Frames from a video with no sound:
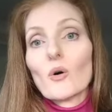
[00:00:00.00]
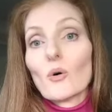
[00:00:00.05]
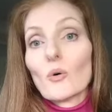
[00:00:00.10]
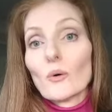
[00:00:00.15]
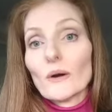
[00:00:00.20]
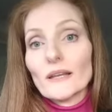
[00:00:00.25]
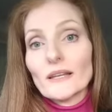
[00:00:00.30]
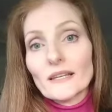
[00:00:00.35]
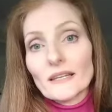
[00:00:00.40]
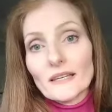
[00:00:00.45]

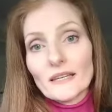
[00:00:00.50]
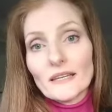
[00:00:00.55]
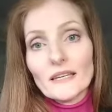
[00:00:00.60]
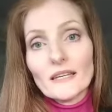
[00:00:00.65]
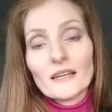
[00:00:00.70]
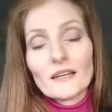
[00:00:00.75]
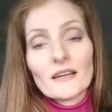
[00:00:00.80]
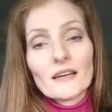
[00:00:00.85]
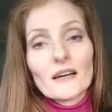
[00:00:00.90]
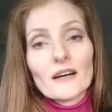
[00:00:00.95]

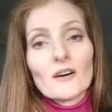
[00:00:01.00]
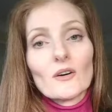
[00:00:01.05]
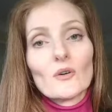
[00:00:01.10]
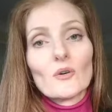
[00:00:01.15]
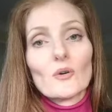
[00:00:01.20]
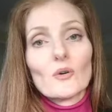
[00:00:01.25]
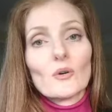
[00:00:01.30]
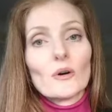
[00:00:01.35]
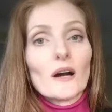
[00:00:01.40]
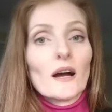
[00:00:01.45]
oily
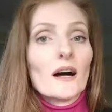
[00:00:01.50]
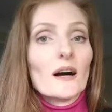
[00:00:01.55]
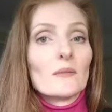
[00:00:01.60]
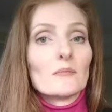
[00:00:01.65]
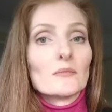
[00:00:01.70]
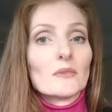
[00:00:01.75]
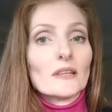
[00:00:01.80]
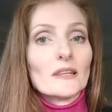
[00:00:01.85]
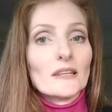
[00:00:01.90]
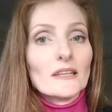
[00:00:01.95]
or
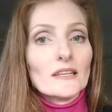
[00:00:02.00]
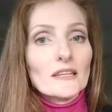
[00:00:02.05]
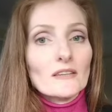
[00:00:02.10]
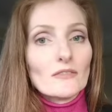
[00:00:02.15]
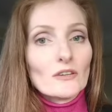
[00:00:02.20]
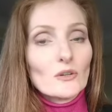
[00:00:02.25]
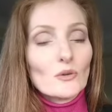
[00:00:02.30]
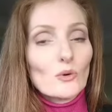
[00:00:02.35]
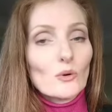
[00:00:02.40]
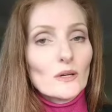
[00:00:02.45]

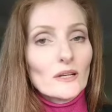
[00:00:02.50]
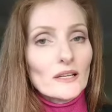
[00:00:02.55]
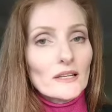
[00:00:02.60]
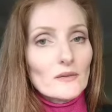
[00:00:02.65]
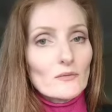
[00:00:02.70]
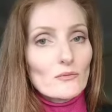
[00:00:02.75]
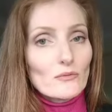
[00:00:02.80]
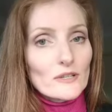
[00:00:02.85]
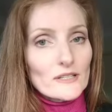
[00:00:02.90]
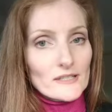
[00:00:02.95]
leave an
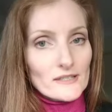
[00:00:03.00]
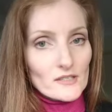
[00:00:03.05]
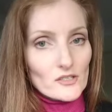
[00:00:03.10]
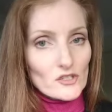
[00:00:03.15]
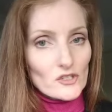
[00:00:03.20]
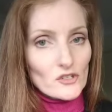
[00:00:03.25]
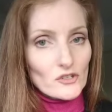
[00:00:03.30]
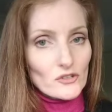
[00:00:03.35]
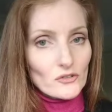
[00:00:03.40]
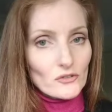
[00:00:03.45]
oily
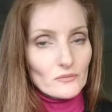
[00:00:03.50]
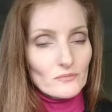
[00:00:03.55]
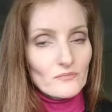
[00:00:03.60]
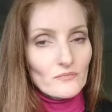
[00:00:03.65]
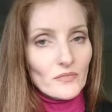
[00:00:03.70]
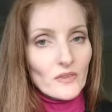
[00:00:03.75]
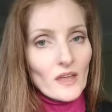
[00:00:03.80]
residue.